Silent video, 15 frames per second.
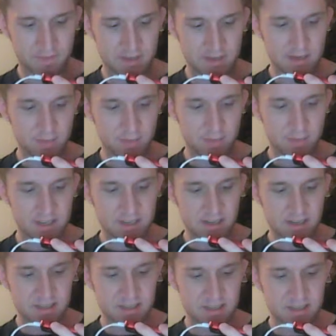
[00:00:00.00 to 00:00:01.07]
Number six,
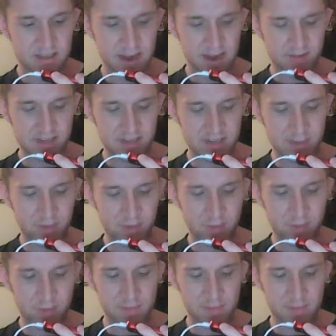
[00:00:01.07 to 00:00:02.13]
stay on the topic with
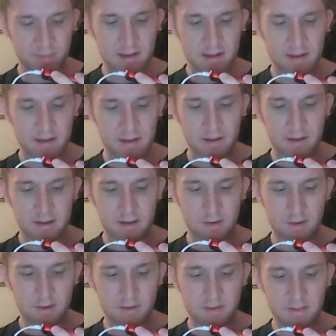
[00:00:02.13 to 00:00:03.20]
me. You
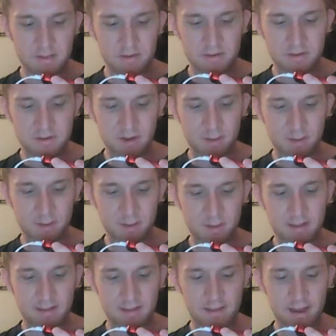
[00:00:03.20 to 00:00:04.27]
can still talk about
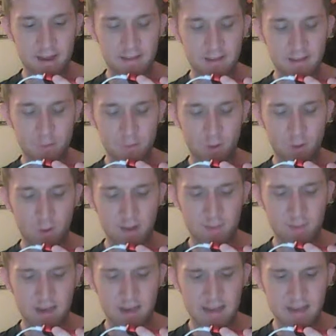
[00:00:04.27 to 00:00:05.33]
anything you want, but
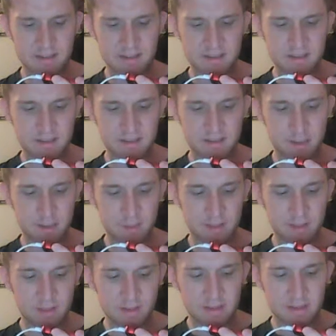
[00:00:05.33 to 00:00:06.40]
it has to stay within
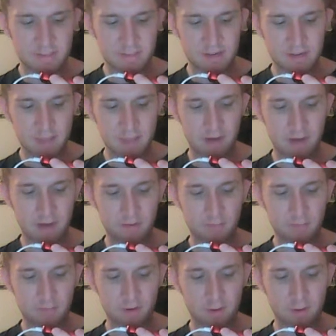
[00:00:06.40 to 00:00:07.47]
the subject matter of the
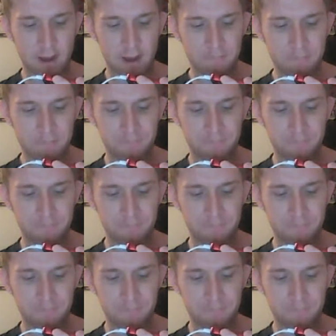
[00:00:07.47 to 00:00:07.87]
program.